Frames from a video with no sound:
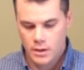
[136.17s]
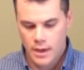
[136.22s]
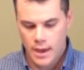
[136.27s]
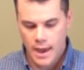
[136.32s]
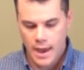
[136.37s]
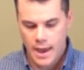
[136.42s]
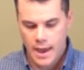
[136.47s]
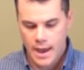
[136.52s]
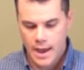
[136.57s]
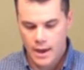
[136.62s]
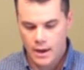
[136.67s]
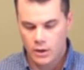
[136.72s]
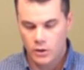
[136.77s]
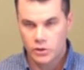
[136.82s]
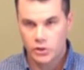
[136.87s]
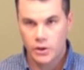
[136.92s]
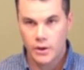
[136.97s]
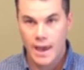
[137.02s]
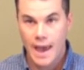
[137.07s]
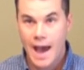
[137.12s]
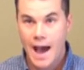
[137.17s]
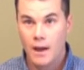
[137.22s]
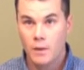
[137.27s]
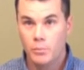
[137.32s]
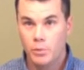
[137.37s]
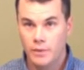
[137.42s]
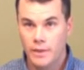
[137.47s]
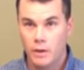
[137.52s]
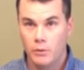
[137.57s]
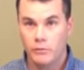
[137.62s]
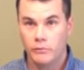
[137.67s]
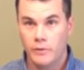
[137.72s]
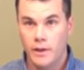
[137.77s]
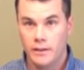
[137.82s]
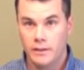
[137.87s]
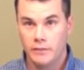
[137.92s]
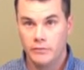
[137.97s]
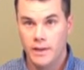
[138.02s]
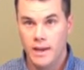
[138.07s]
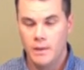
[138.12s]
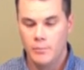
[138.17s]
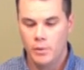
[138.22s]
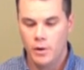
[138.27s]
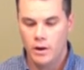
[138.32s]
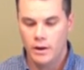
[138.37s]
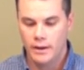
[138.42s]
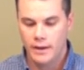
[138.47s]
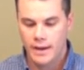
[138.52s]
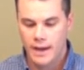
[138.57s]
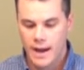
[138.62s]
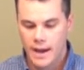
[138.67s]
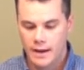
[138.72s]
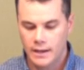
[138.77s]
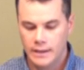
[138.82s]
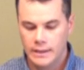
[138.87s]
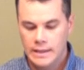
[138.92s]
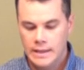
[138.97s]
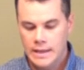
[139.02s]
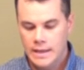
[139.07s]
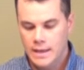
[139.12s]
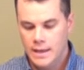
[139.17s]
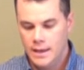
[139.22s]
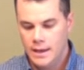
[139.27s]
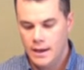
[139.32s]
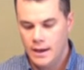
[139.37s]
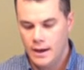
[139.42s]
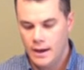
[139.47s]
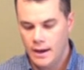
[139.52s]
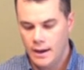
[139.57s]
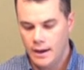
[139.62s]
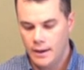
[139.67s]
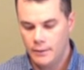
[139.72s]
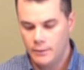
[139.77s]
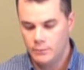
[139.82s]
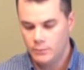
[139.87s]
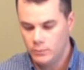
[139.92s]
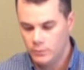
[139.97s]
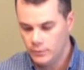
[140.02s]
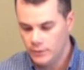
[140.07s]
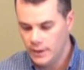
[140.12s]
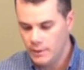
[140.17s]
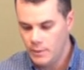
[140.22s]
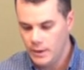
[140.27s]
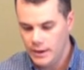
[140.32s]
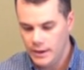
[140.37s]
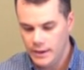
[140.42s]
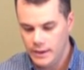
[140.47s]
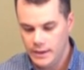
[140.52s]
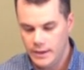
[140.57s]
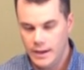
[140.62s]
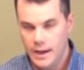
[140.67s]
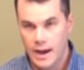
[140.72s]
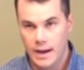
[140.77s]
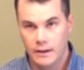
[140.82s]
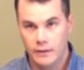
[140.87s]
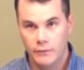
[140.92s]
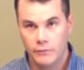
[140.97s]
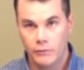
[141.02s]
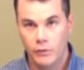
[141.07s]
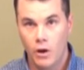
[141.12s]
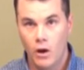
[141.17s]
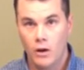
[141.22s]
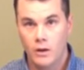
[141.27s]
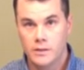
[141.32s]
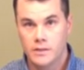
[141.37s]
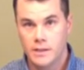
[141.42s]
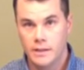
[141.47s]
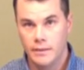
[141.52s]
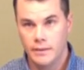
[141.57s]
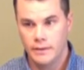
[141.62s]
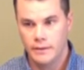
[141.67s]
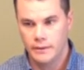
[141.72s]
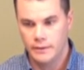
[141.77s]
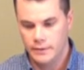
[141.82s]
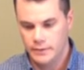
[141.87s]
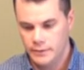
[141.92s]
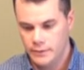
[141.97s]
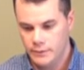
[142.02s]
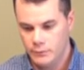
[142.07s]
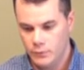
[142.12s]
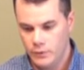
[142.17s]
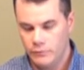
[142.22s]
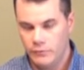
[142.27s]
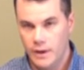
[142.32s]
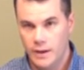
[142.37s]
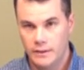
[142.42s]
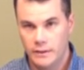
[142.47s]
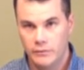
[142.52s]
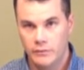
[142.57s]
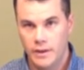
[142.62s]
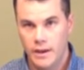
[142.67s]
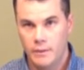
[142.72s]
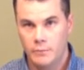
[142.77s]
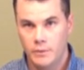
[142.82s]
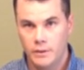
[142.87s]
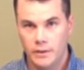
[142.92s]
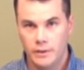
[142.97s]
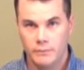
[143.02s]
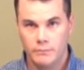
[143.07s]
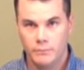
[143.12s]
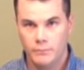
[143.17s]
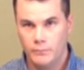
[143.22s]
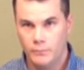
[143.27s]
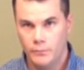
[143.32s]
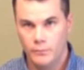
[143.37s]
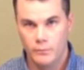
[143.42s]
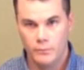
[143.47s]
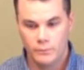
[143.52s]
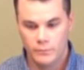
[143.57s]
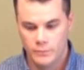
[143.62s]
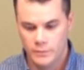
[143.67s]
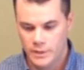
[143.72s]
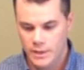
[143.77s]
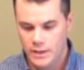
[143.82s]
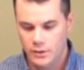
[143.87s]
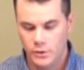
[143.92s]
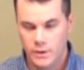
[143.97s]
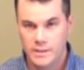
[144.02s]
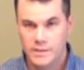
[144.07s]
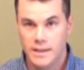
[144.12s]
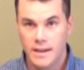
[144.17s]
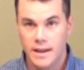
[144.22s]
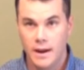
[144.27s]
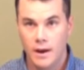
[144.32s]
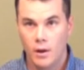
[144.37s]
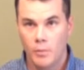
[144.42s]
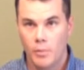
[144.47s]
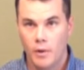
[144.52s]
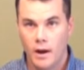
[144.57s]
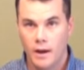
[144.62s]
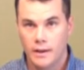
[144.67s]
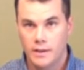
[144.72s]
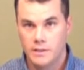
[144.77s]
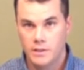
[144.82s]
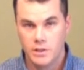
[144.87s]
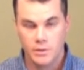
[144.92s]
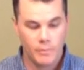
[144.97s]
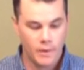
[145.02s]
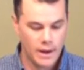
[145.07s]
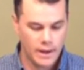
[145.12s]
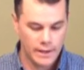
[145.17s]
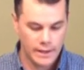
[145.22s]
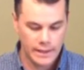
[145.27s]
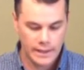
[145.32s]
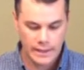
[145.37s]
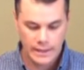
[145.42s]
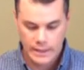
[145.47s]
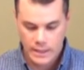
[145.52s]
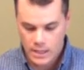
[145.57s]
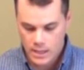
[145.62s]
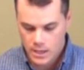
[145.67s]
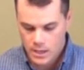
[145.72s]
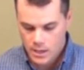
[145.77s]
and I'll show you how to put that reflective tape on to kind of limit any kind of flaws in the reflective tape, to decrease any air pockets that you might get.